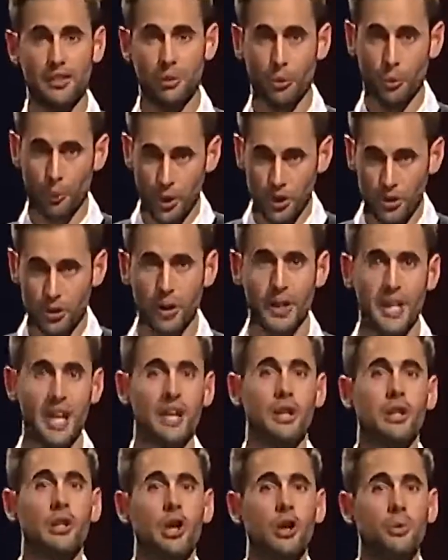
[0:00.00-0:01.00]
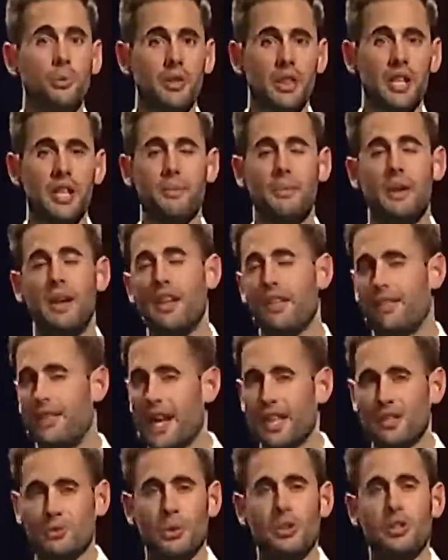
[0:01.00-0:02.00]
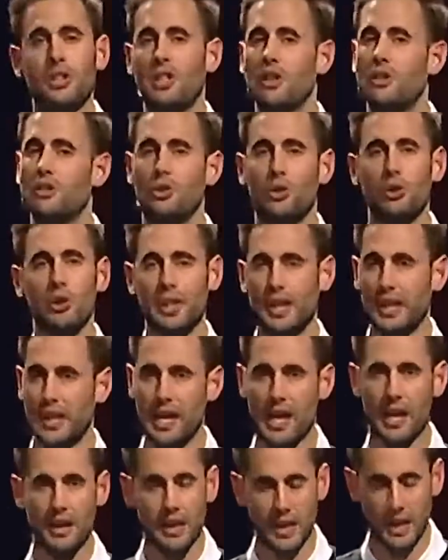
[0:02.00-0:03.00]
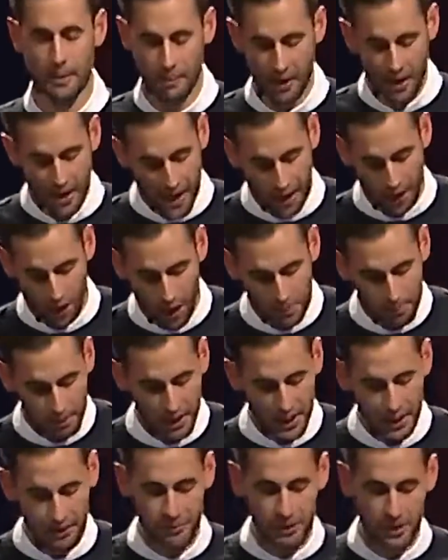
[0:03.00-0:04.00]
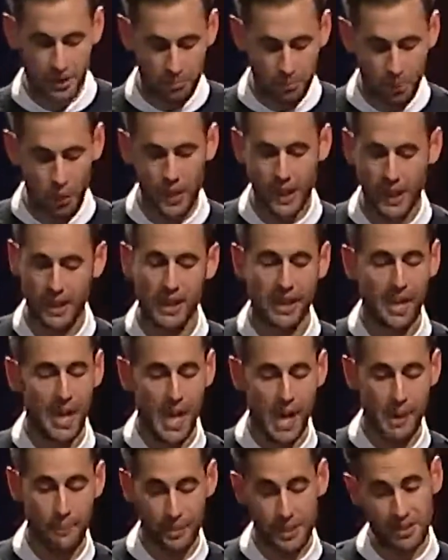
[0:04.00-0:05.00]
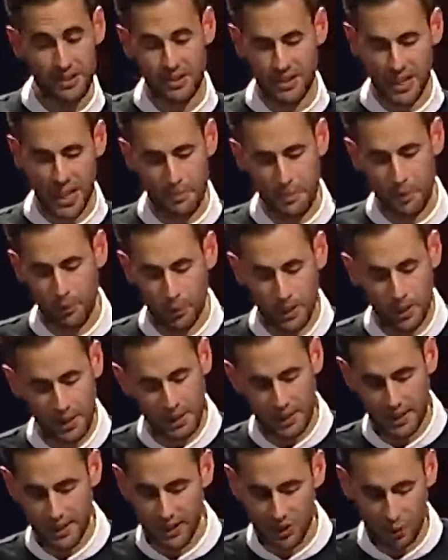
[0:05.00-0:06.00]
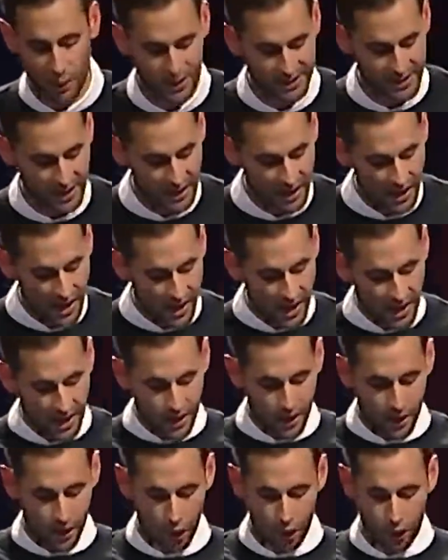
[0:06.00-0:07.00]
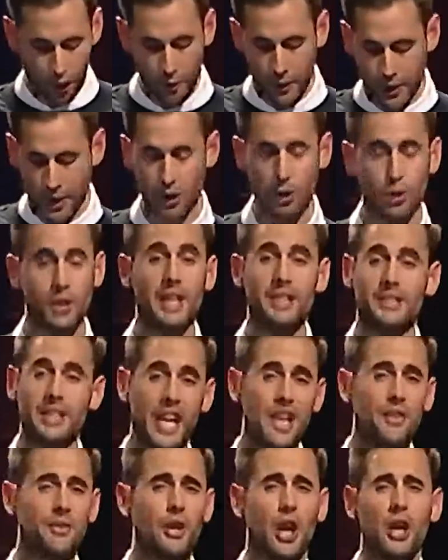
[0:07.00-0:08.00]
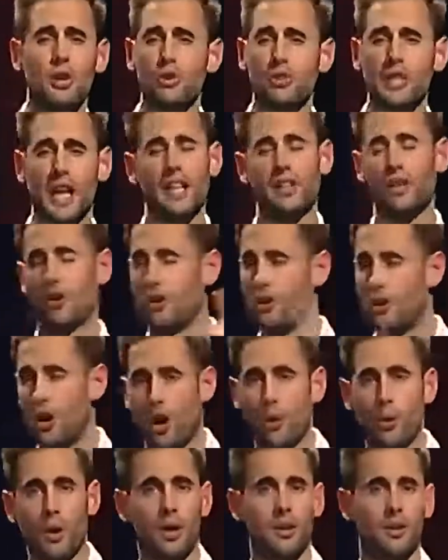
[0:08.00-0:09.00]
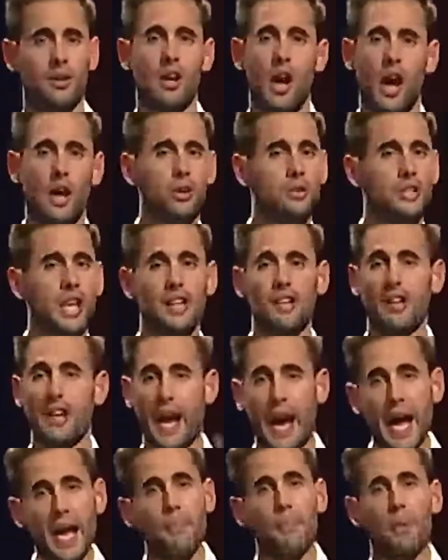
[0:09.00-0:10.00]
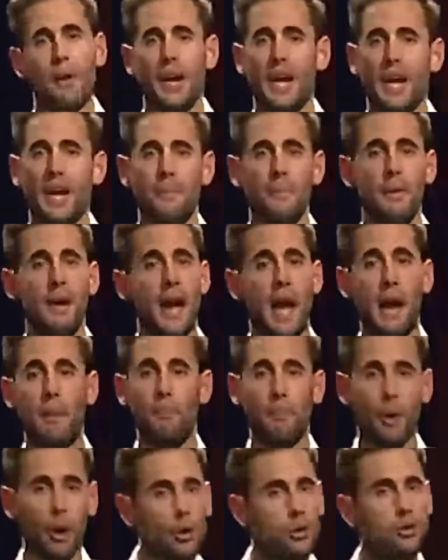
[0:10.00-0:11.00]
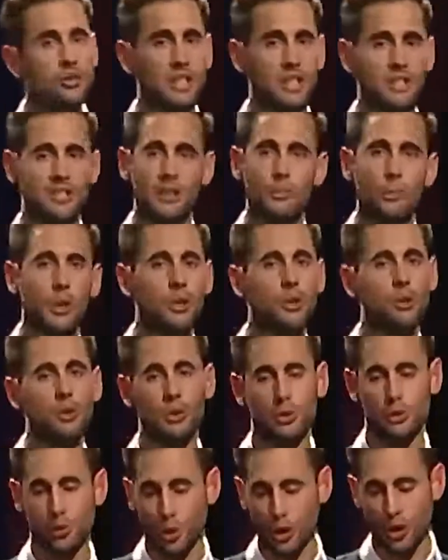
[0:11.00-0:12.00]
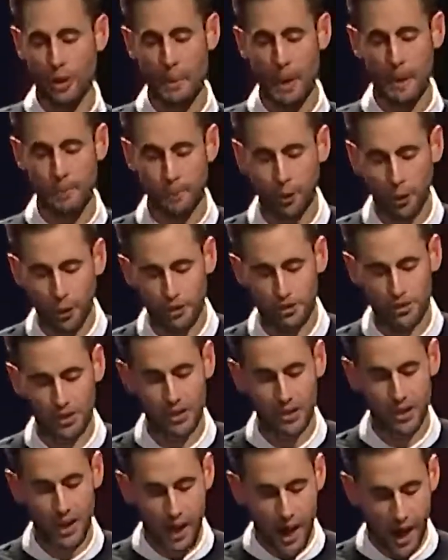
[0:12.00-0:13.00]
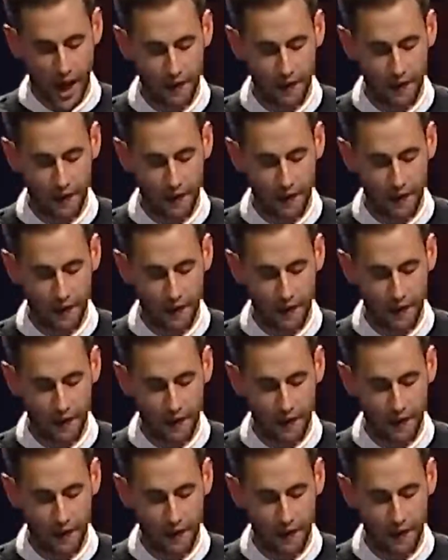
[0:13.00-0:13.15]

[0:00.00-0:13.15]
is when you get alone with Him. That's when you can truly encounter Him. And I believe this morning, um, this is going to be really clear to us. And although we can look at David, I could take you to Noah, I could take you to Abraham and Moses, and we could talk about person